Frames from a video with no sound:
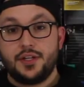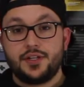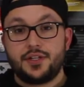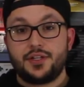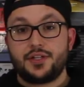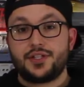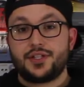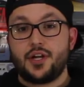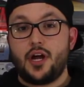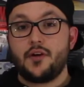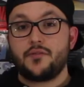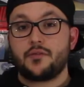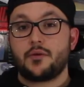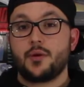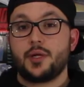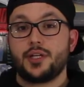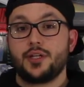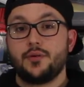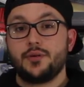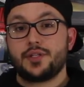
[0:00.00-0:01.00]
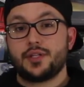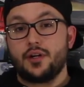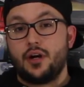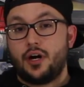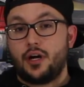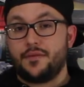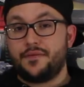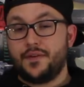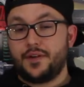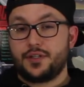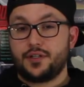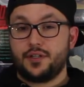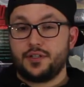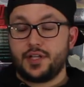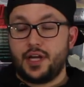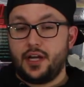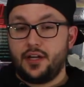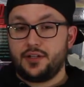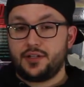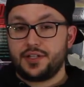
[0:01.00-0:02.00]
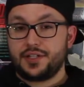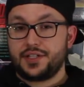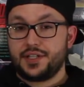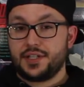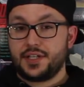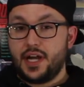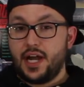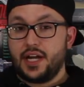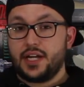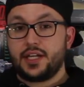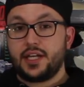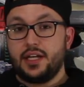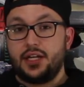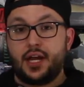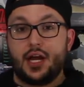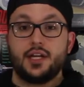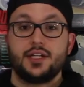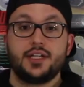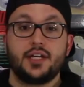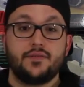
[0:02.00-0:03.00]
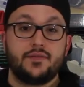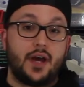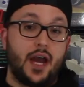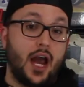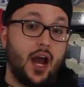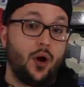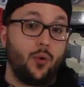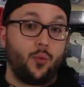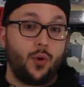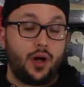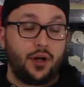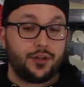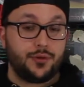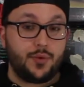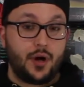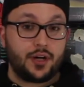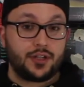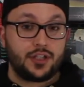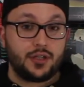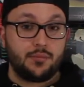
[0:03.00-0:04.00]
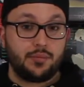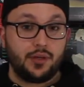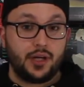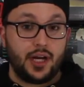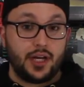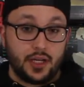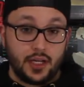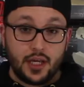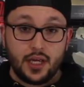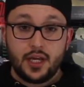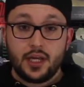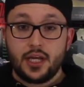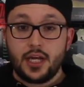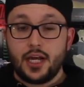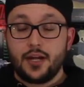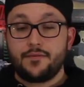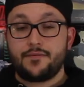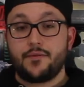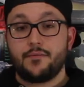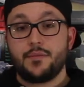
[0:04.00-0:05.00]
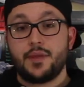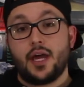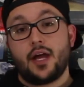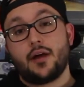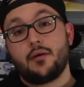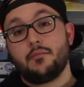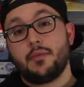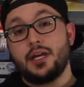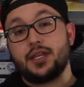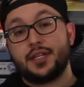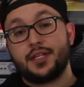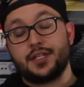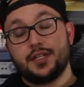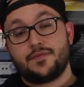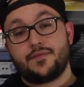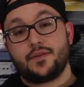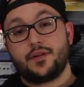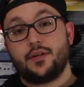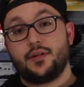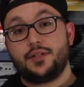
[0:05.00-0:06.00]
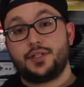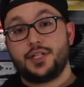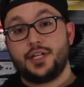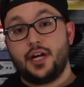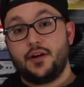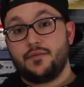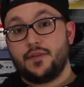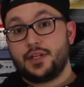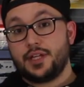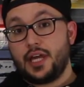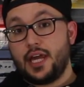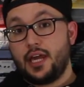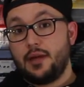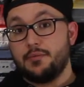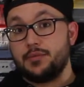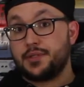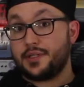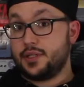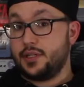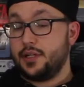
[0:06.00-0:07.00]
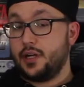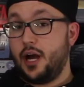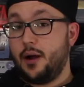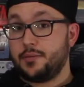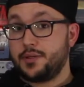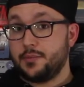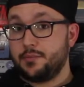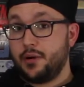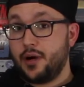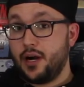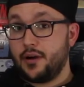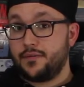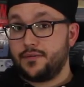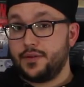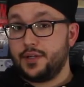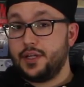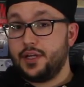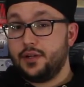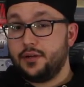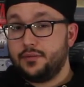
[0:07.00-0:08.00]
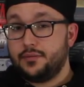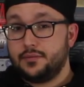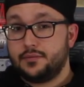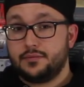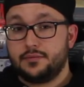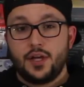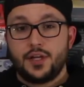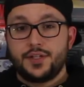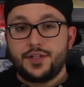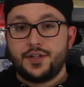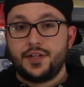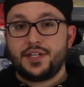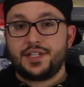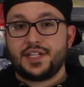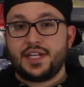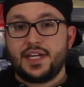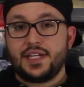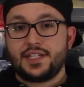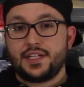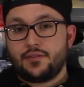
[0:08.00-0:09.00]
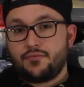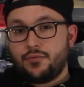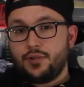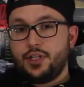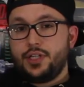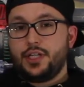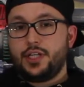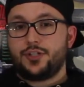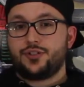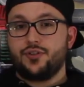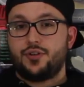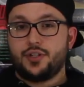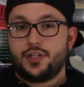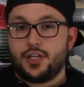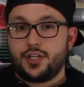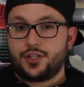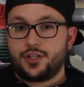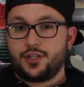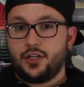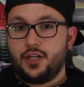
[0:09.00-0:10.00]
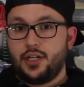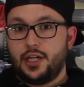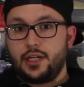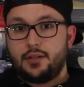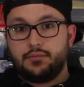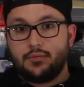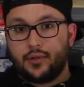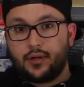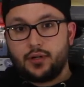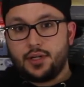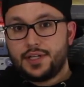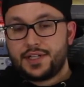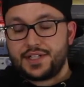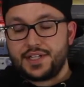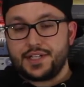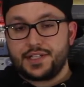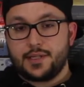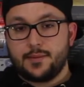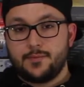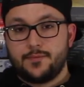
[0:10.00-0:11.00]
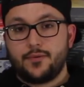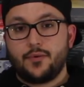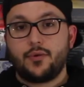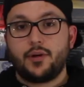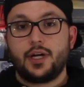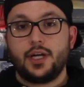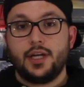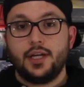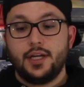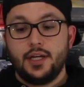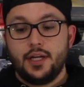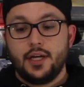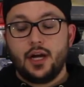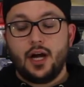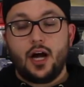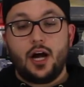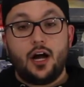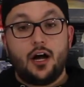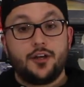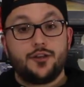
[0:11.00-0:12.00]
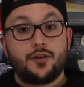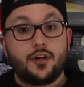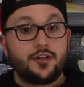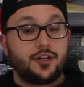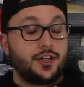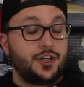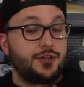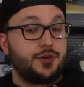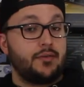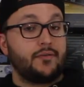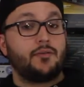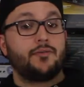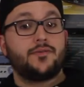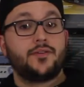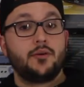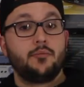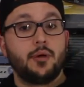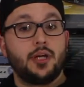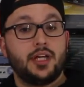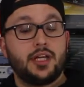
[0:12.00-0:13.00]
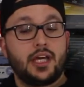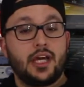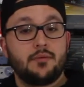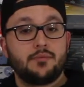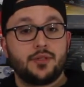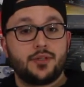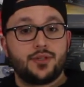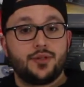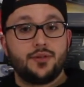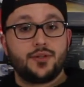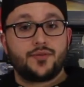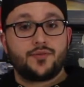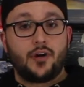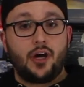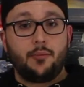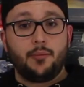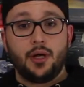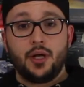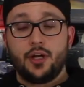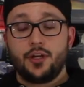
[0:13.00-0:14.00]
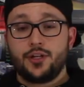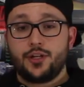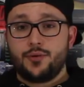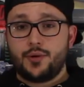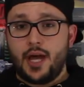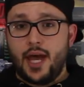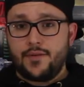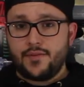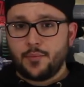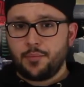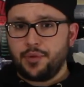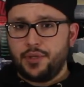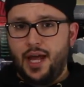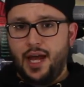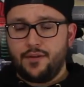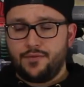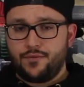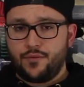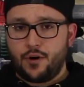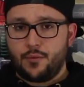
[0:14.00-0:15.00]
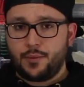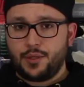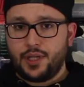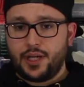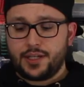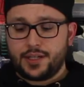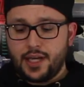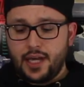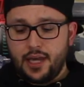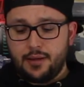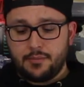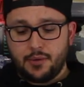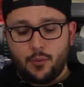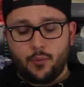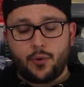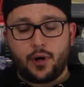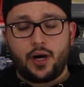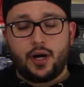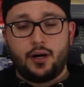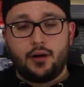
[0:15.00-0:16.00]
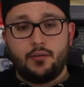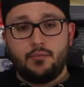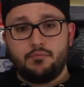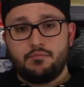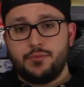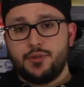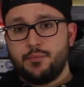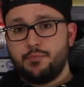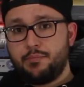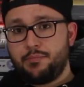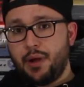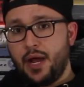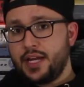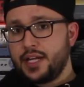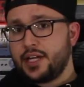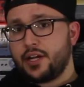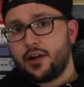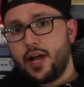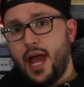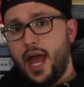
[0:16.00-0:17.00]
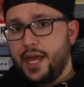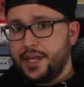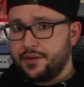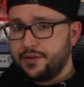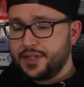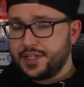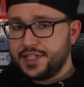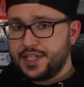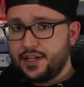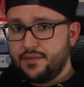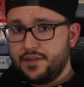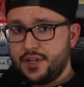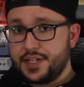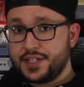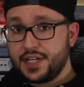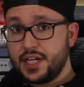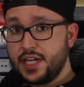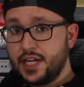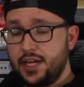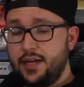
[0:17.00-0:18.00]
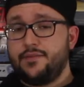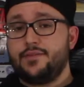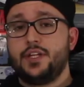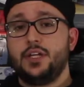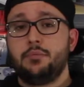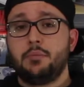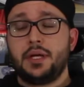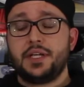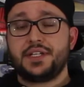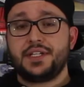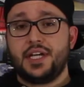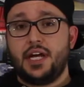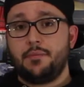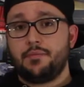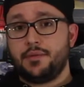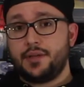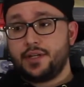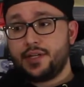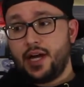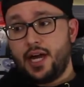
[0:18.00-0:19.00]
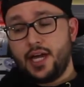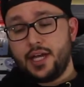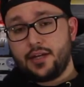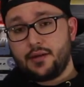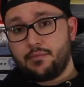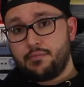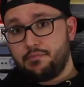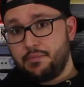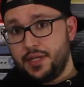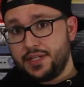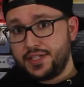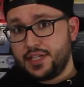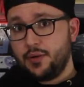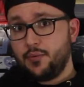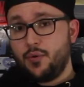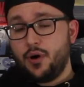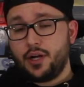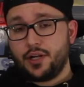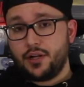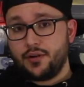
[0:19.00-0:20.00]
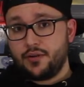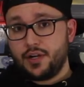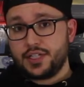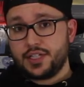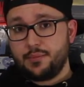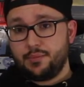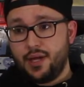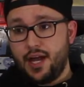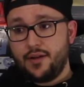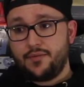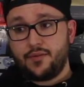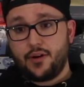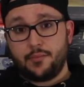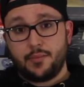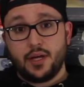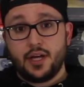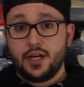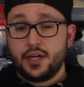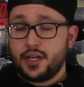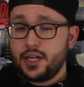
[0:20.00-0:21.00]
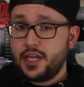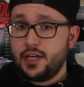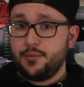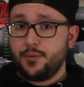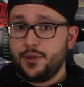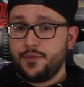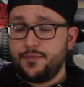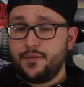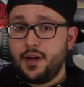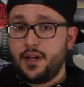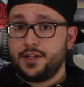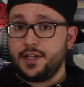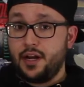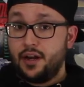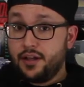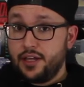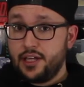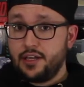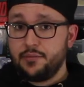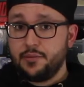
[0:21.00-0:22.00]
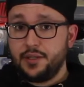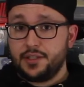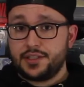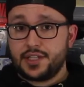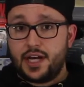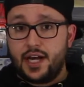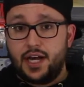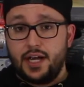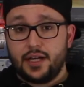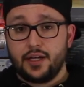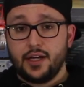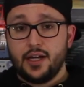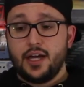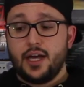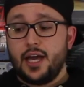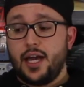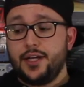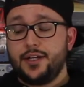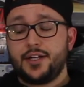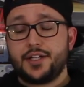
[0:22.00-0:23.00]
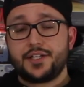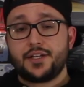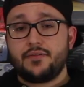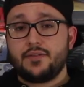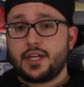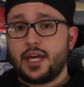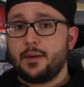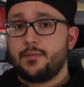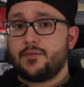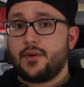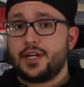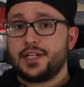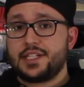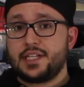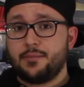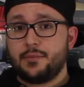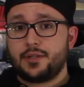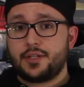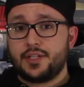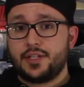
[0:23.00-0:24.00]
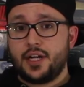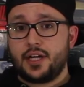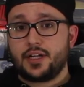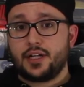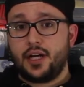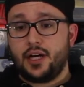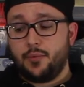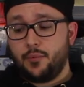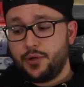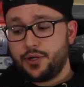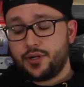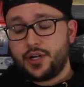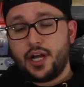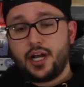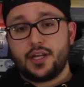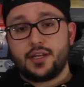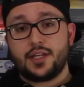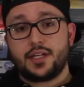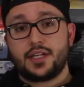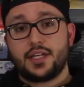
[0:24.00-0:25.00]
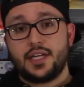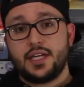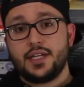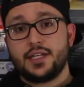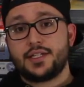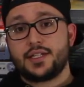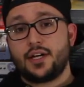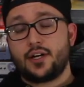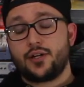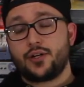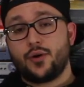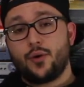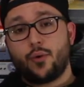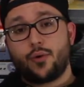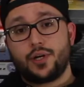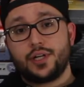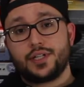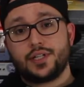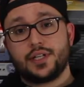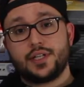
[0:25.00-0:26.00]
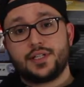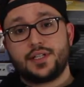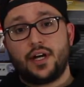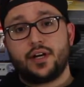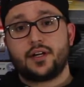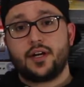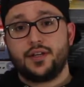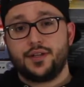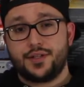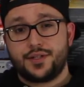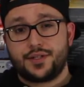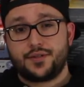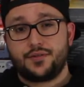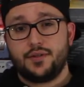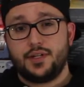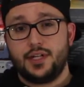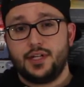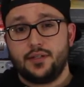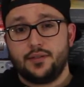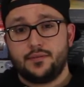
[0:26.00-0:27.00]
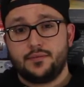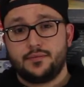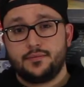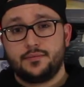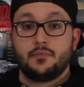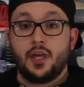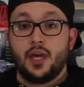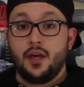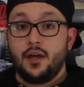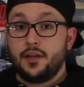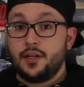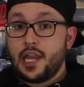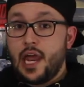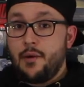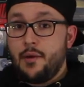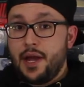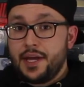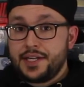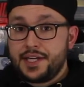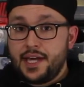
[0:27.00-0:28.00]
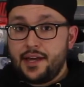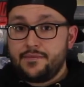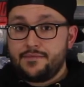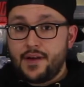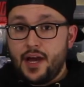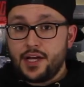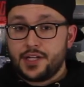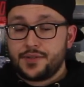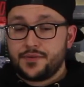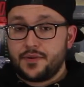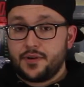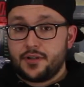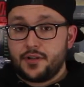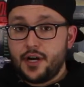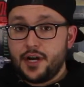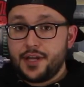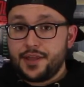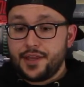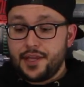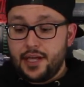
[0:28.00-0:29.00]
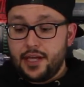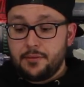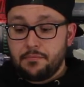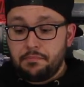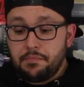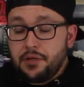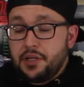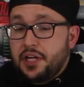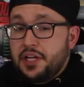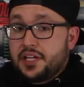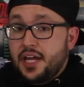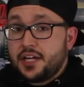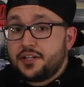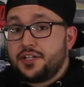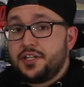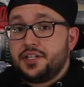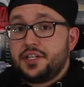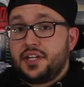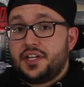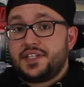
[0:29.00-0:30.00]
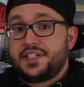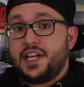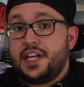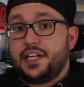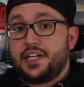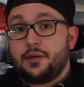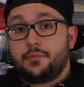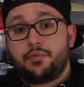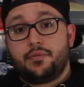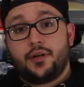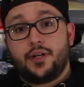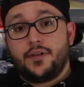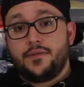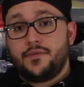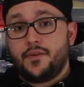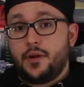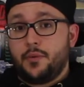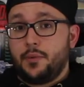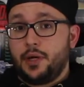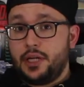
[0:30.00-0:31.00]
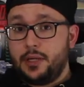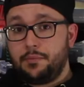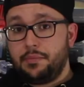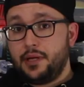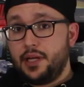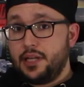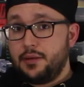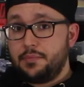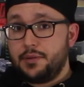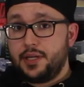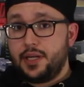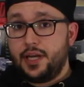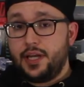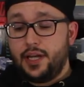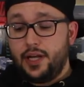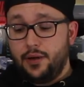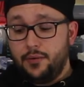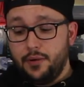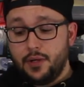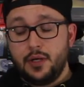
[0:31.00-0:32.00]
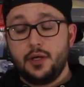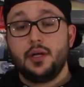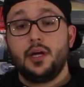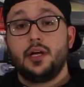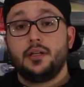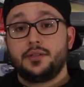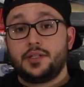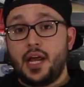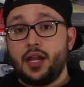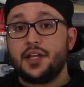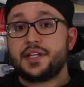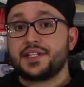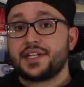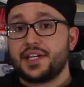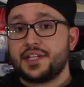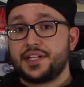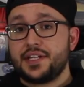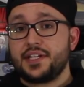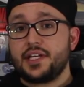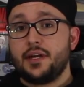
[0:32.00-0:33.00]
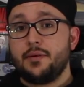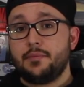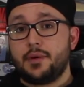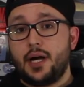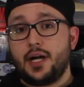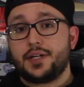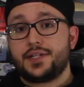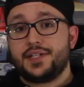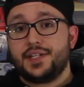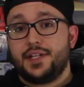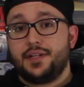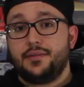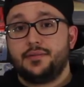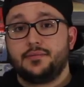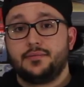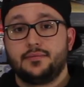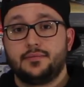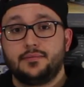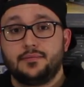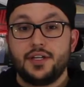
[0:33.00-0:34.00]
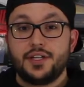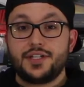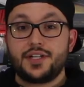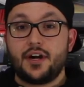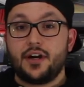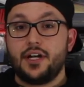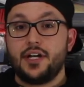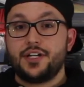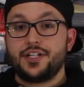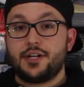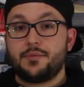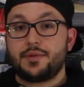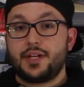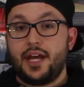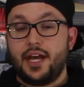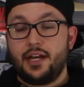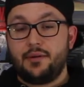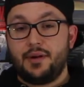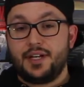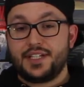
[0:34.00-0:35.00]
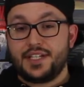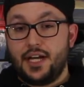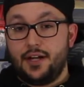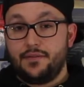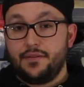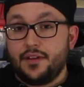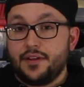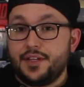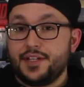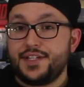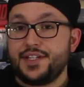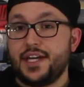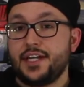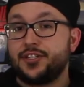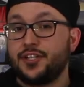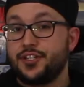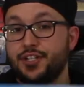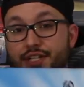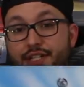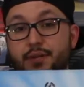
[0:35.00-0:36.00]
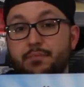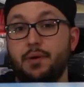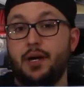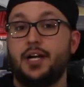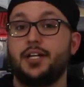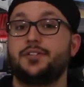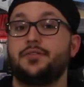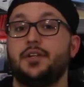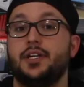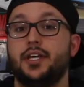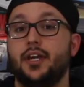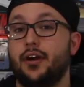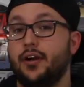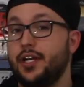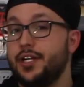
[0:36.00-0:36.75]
So the software would use an artificial intelligence to kind of get an idea of how well you actually played, and from there make the difficulty of the games up to par for you. So this isn't really a traditional learning system for it. You actually do have a few mini games to choose from. You have a platformer-like game where, depending your accuracy of this, if you mess up, the guy you're basically walking across the platform, he will fall down, he will die. And you also have a game very similar to Duck Hunt when you're hitting the keys that are according to the duck on the screen. Now I can't vouch for it or anything, but it actually does sound like a pretty fun way to play the piano. Now let's get to the unboxing. So I already jumped ahead of myself. This is actually just the box right here.